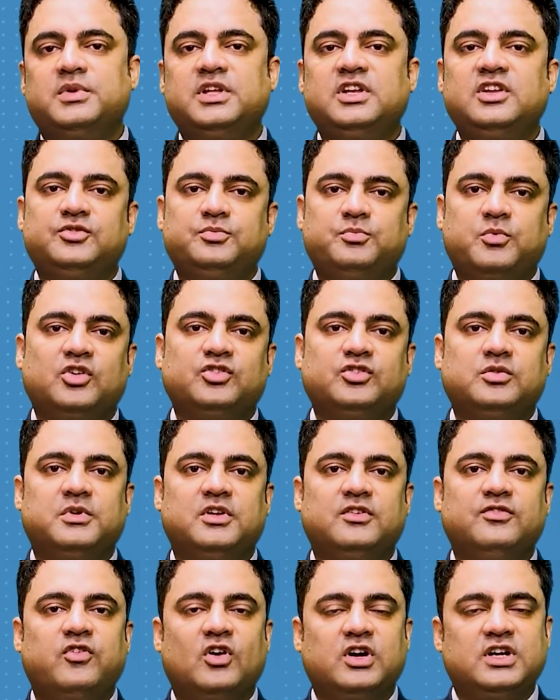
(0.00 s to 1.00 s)
be
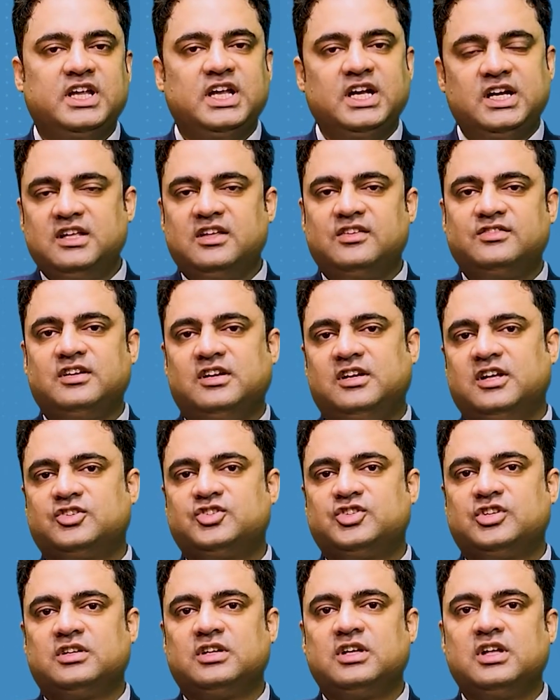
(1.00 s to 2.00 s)
responsible for TDS
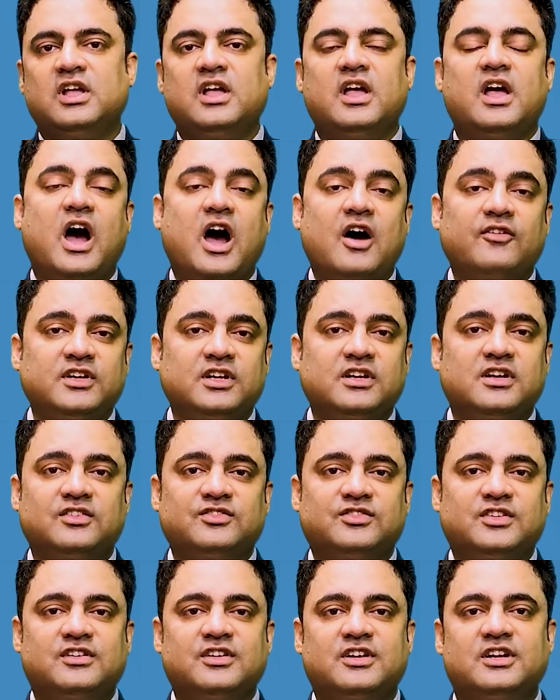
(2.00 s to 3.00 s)
deduction after
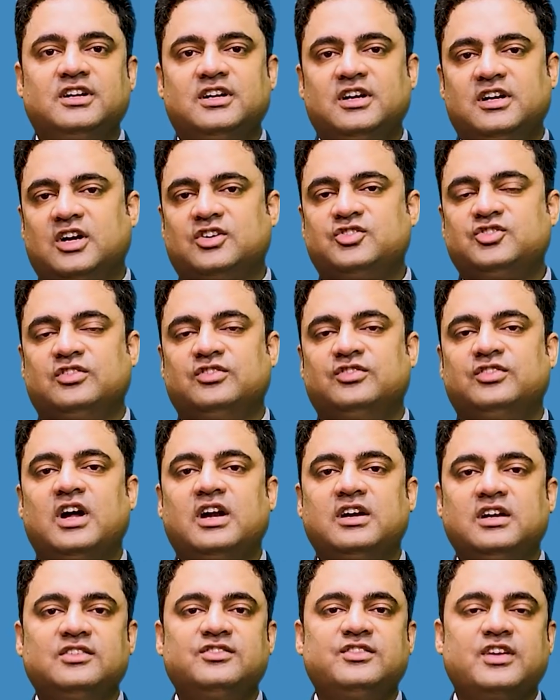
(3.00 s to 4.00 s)
considering deductions
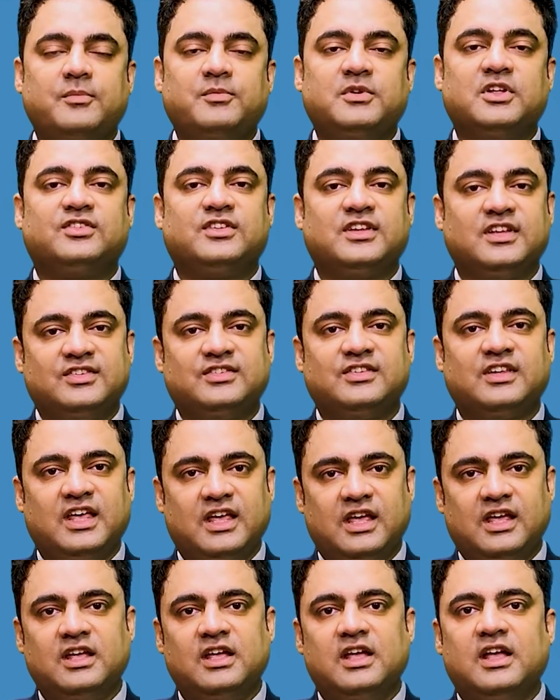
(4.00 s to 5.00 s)
under Chapter
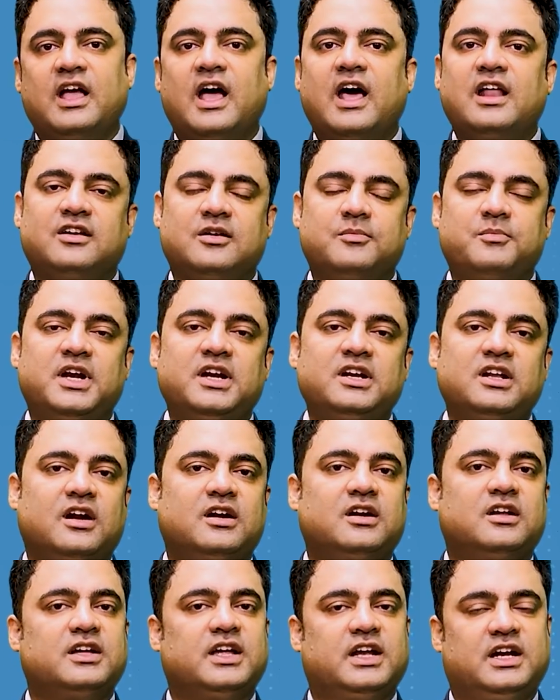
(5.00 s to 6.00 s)
6A and rebate
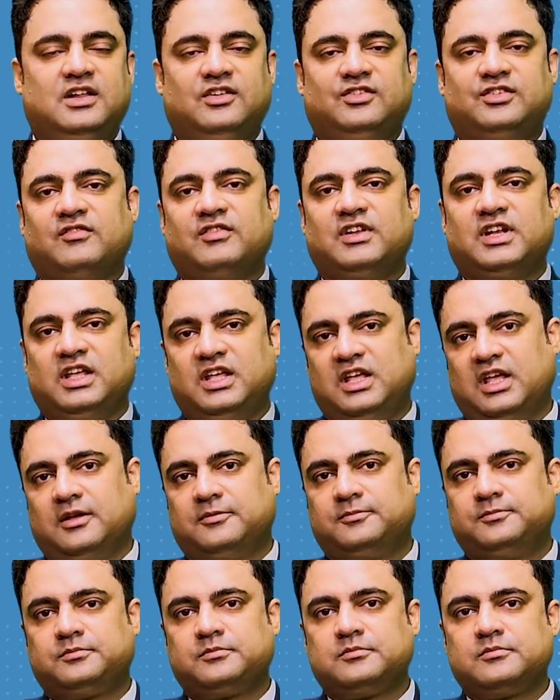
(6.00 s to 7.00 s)
under 87A.
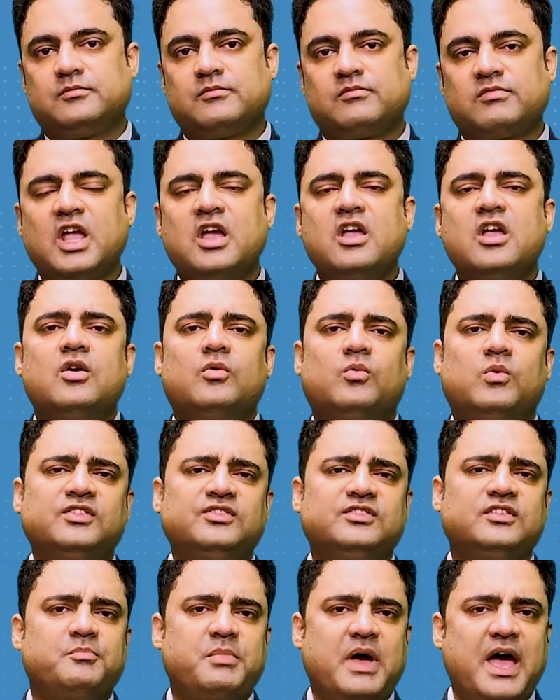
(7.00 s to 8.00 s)

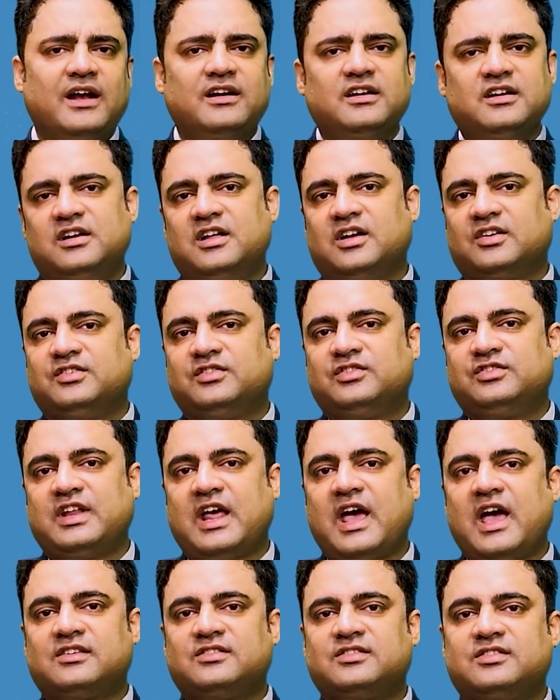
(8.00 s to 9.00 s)
Once the bank deducts
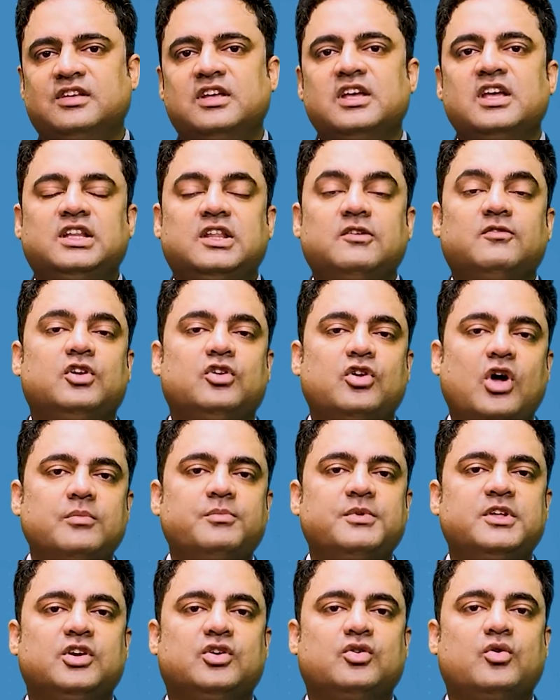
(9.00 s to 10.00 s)
tax, they will not
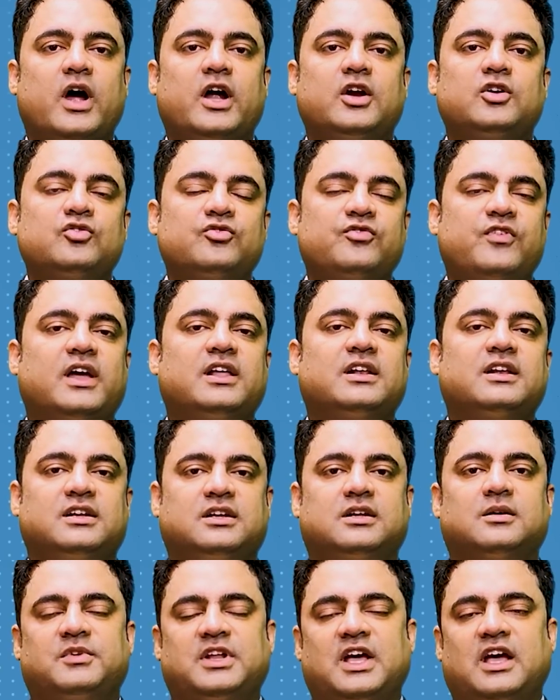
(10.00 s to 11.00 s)
be required to file
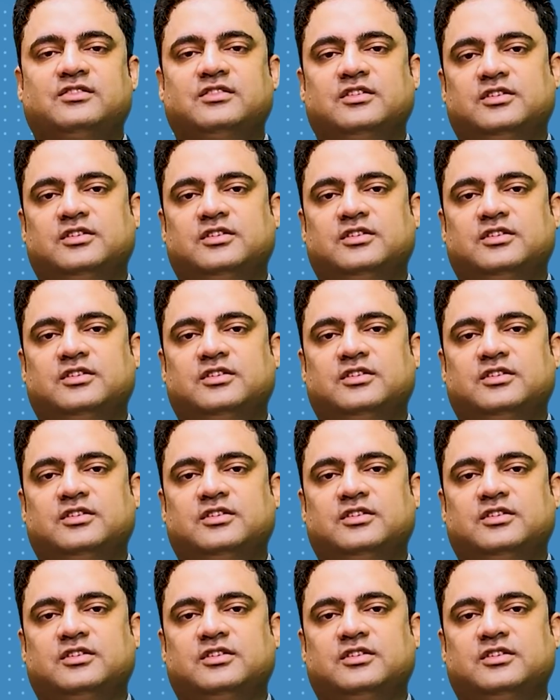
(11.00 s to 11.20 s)
income tax